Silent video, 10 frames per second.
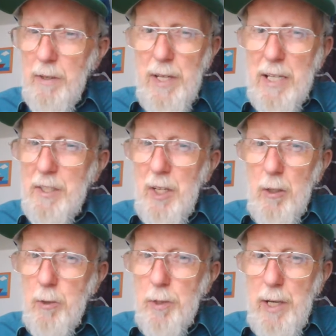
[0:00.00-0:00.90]
That's a
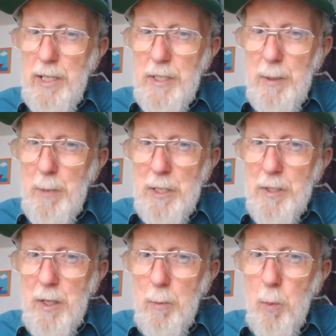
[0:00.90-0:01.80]
crazy
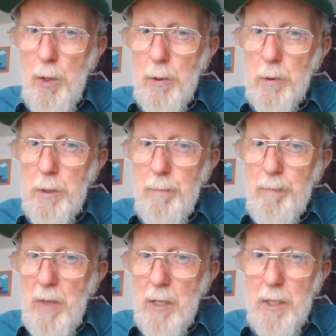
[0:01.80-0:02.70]
mixed up world.
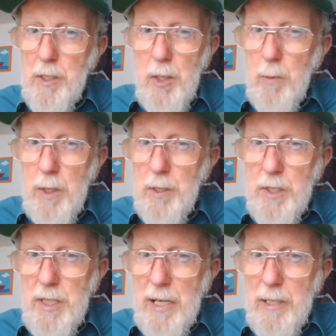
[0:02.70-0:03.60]
I don't
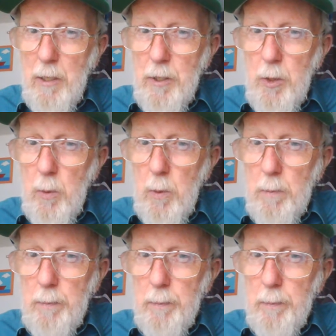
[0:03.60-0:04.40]
understand it at all.